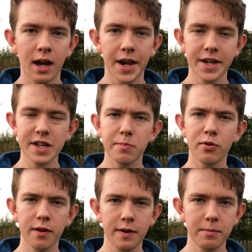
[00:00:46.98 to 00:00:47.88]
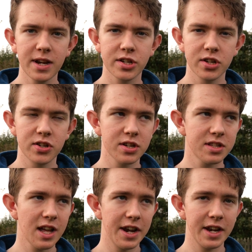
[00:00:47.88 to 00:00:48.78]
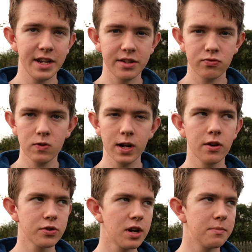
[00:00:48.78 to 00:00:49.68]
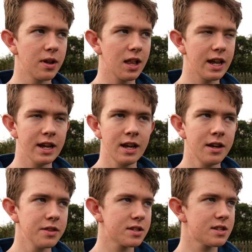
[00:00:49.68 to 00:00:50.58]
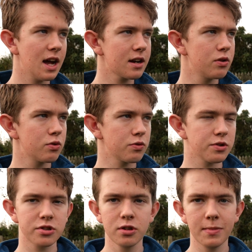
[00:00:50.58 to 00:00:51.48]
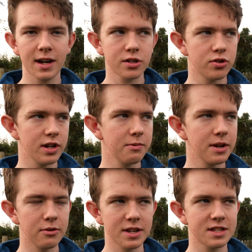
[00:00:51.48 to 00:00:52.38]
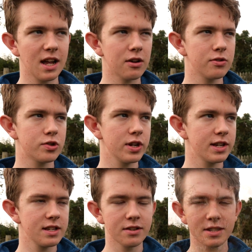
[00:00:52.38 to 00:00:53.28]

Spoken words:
And as I briefly mentioned just then, it is really autumnal here. The staghorn, or the sumac tree, we call it a staghorn tree because it